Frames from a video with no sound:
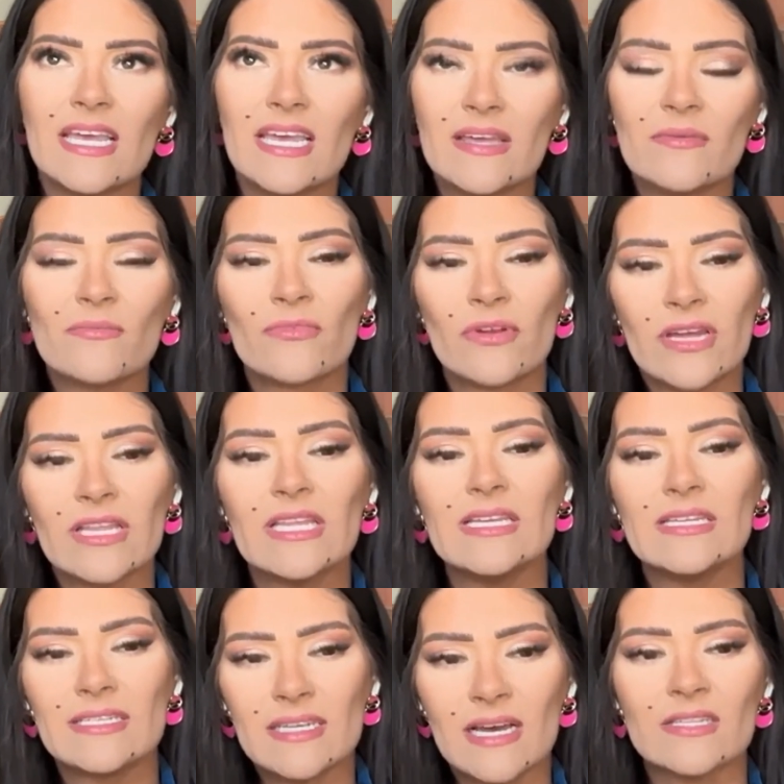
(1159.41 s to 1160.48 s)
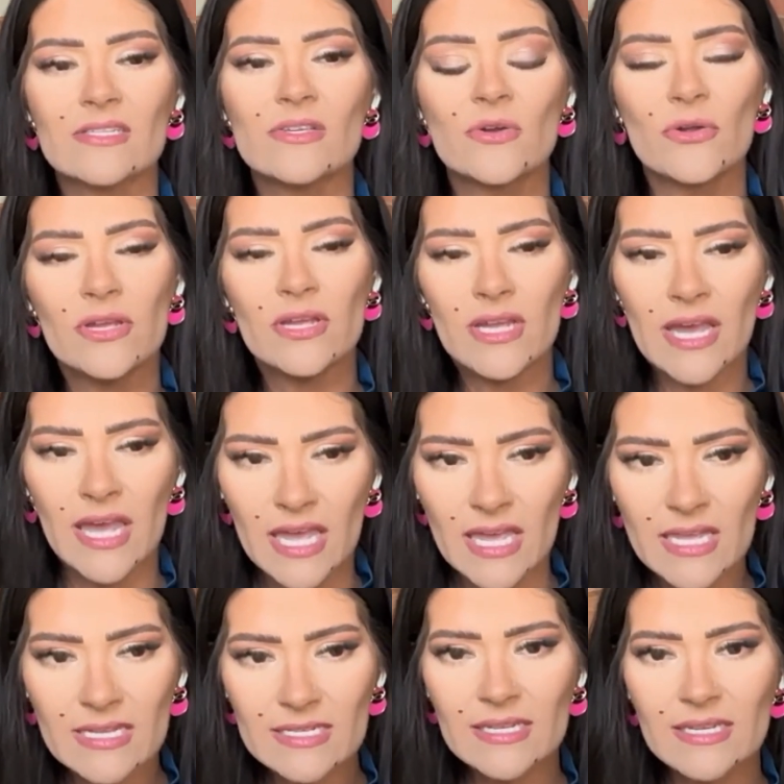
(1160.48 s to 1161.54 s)
it really does
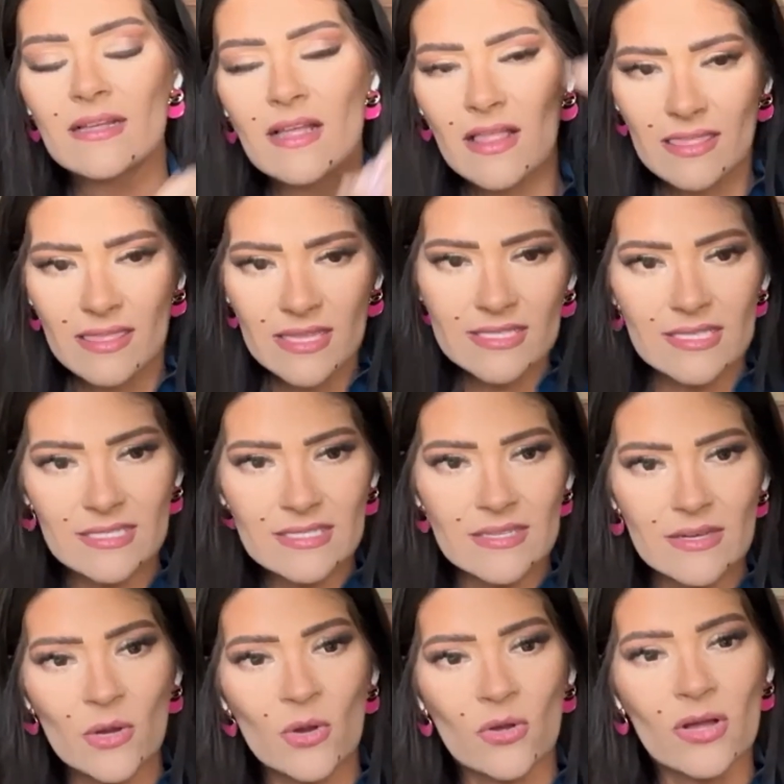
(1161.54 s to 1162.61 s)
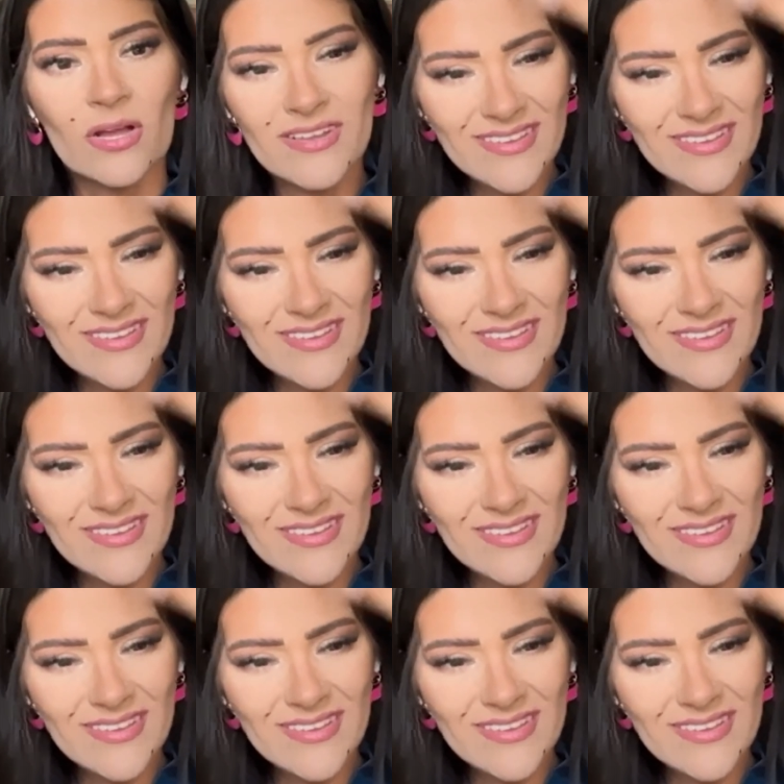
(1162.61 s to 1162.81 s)
create this is the goal.